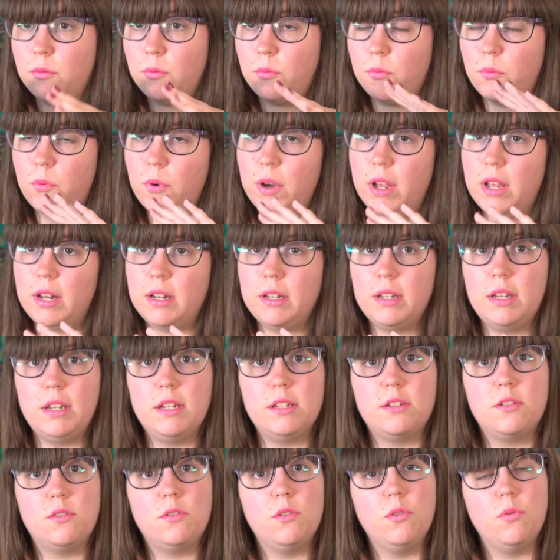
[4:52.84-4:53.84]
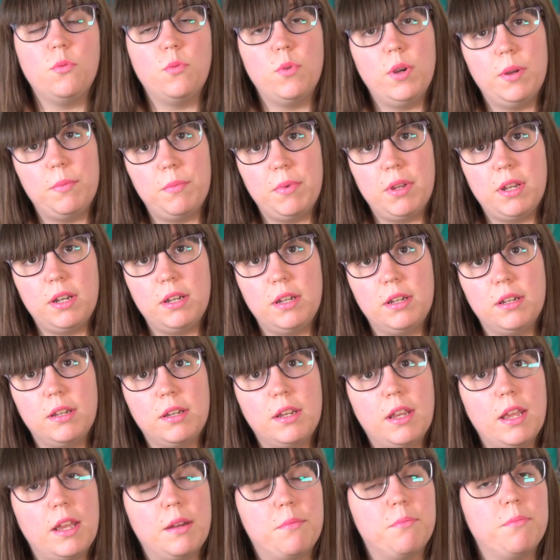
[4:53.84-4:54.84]
when these two
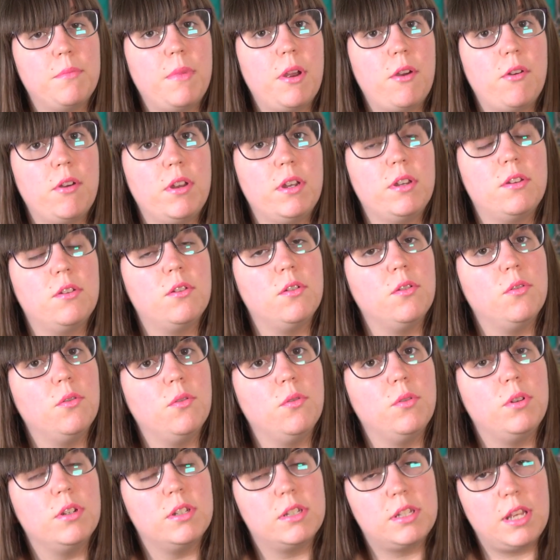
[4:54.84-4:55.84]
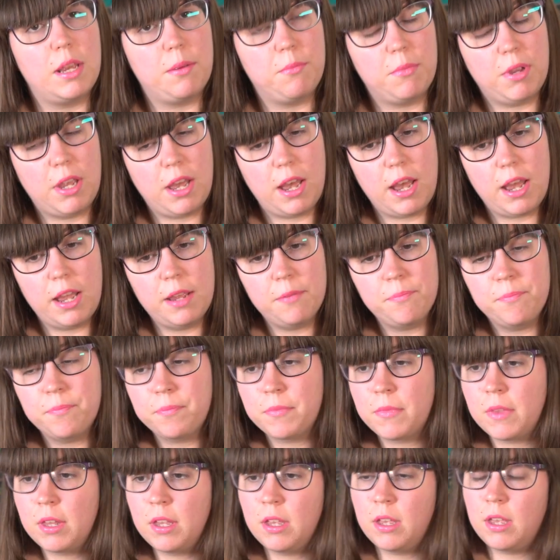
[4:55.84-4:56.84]
women get married to the same guy.
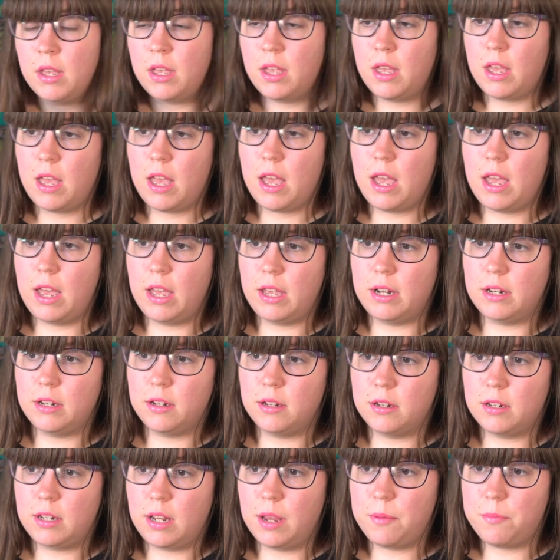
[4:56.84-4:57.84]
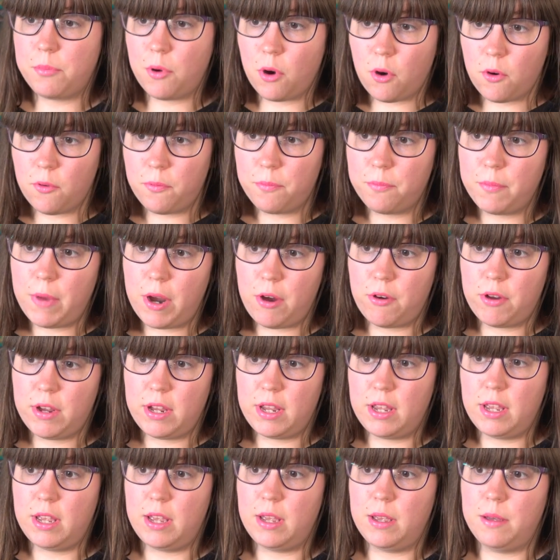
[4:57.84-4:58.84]
And they both
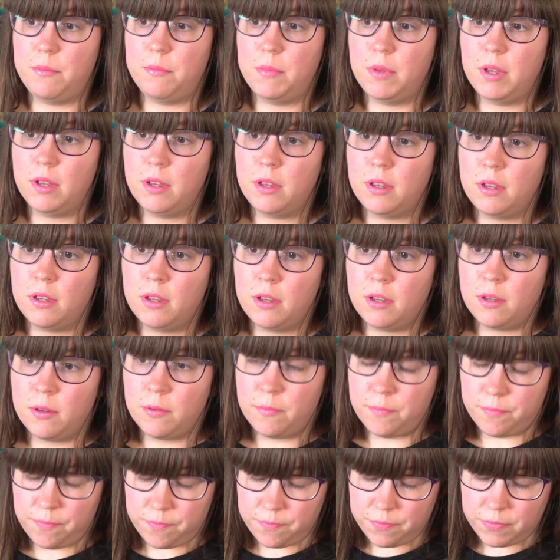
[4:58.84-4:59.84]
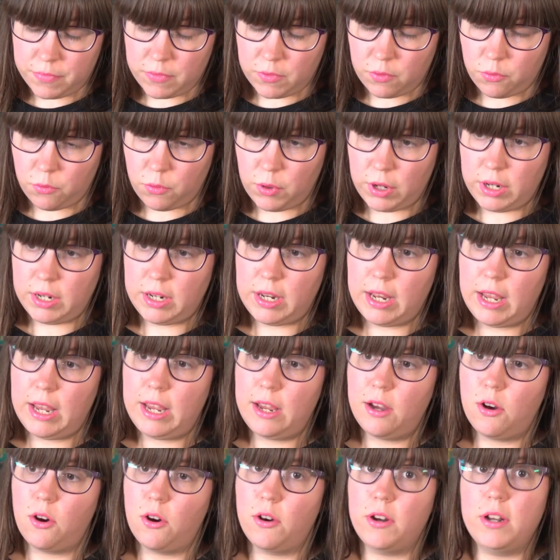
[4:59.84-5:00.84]
marry him when
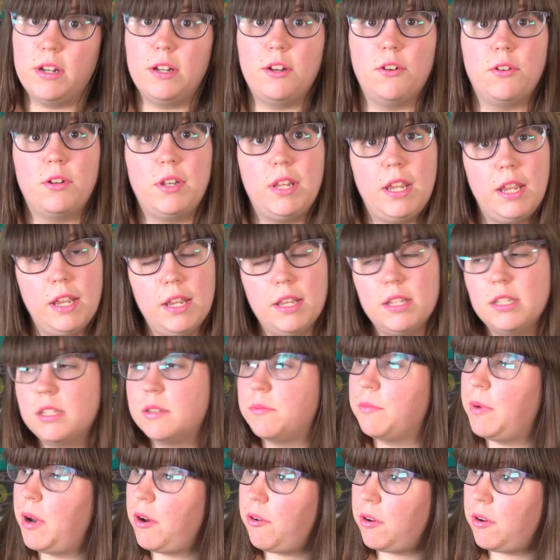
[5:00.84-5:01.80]
they are in their teens,